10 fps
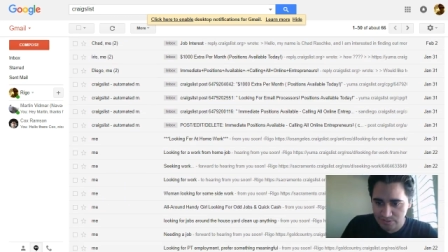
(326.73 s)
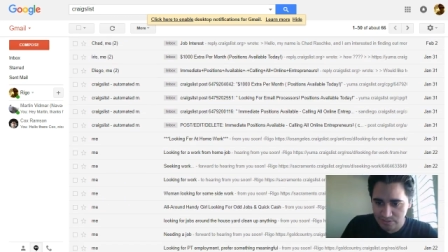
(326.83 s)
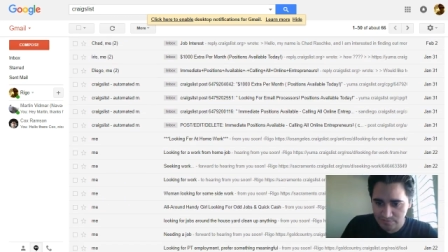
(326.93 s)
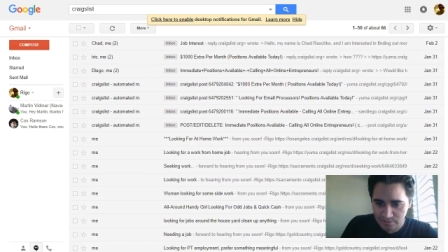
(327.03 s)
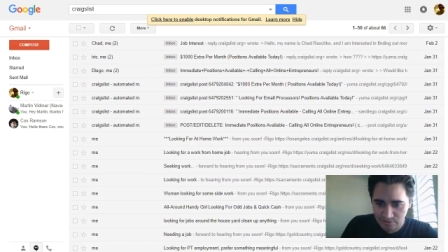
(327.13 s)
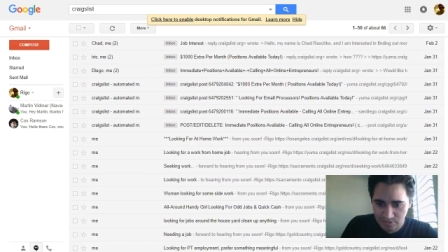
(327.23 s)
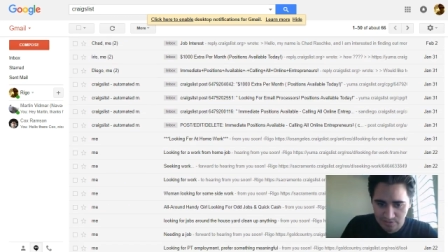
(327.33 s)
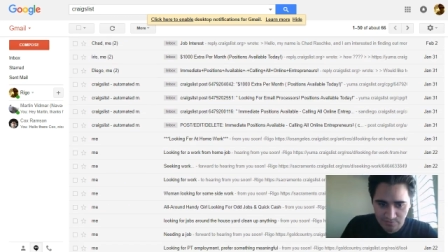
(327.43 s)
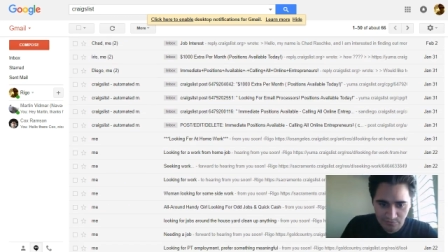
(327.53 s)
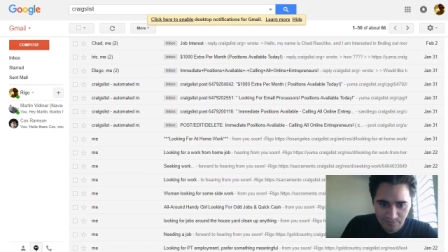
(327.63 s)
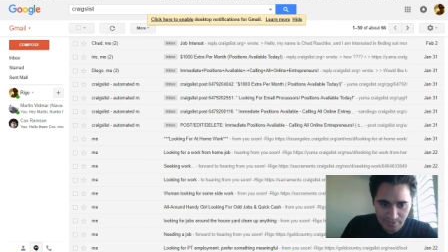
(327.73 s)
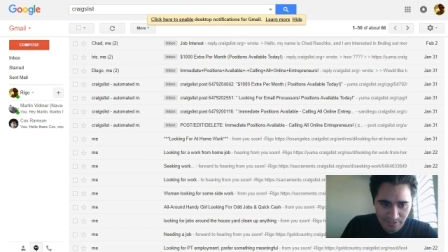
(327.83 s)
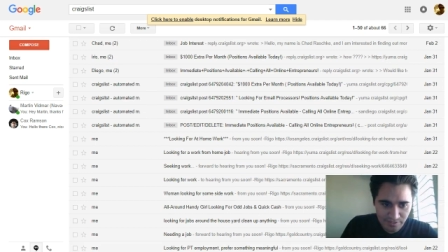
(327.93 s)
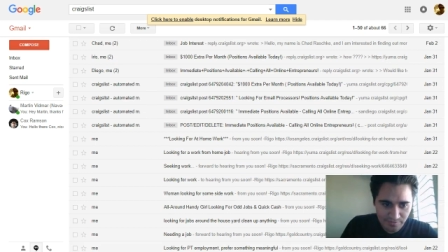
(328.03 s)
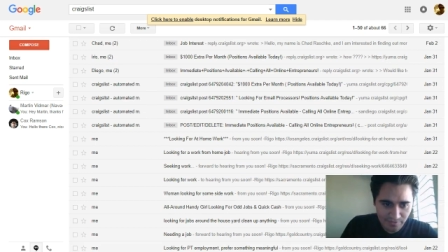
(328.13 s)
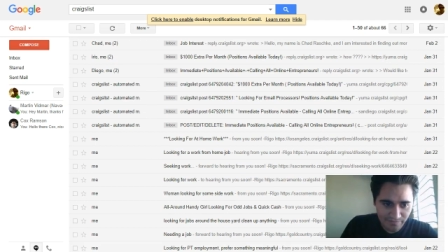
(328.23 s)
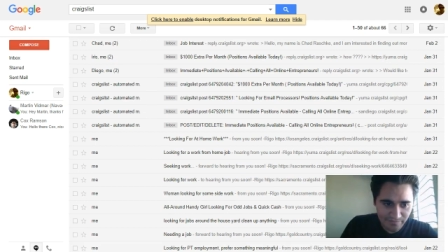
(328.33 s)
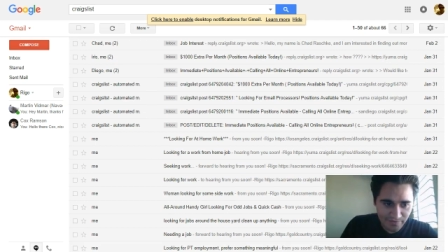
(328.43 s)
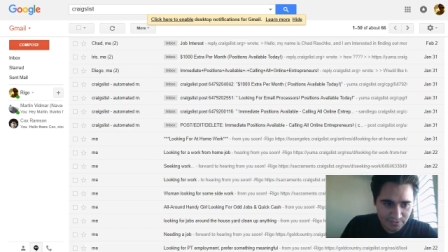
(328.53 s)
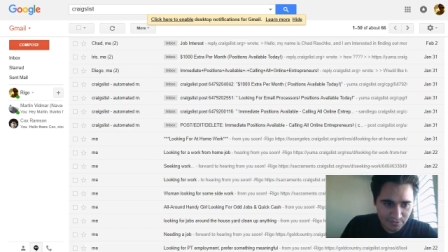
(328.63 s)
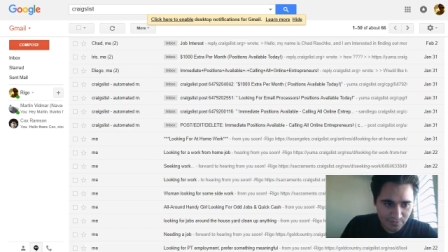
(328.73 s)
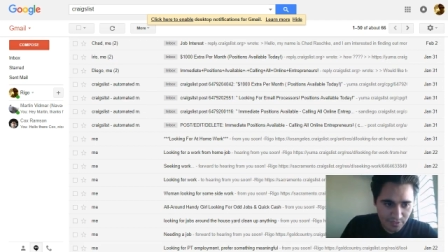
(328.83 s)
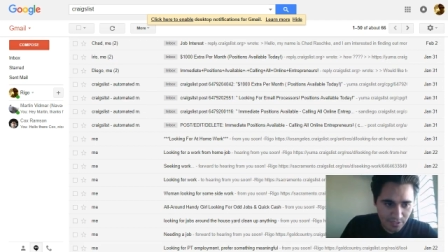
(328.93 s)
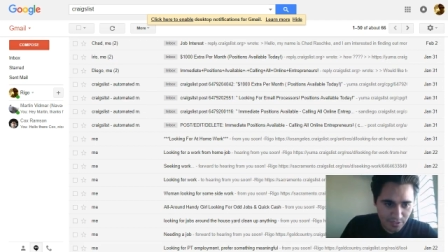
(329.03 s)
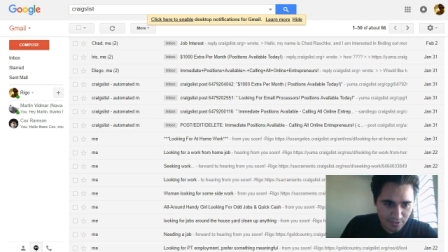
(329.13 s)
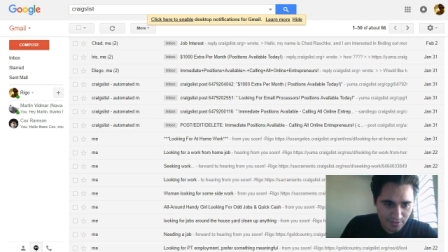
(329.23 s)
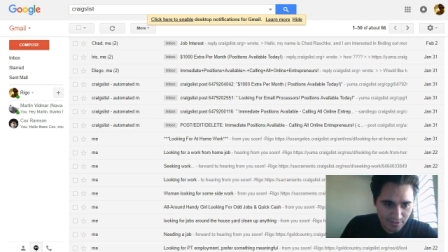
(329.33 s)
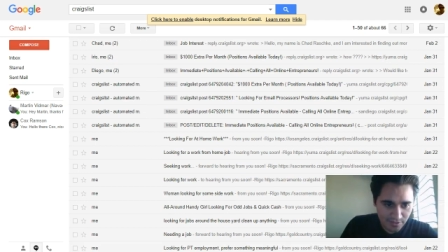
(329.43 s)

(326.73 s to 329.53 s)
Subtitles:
Let me go ahead and move my face over here.